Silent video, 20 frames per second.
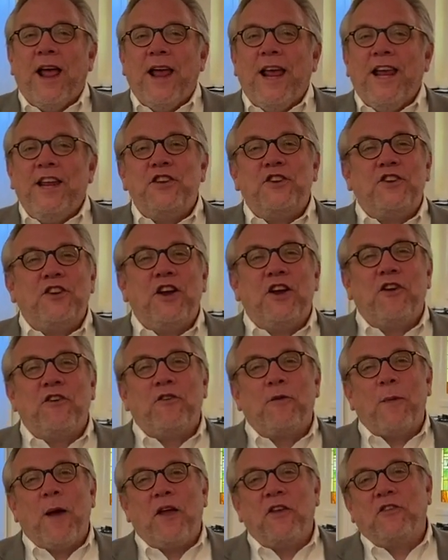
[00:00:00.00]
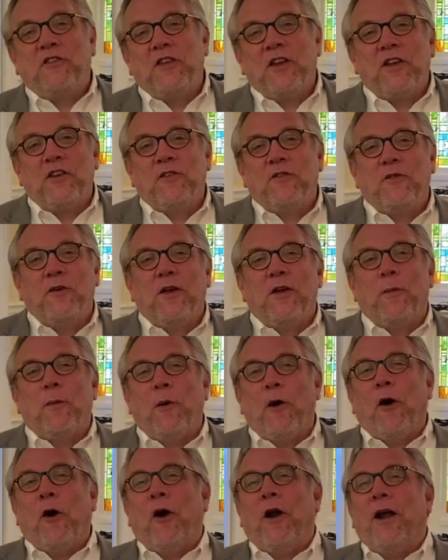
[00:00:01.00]
These chairs about six foot
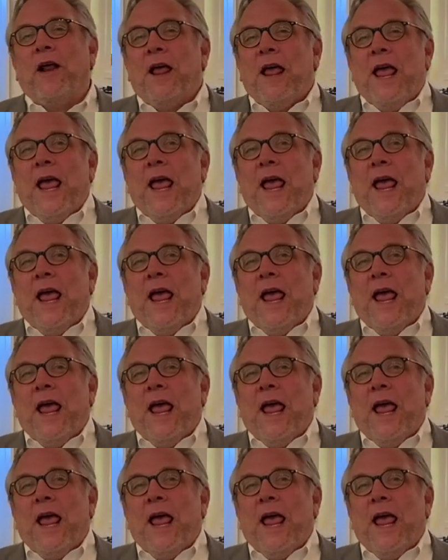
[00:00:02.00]
apart,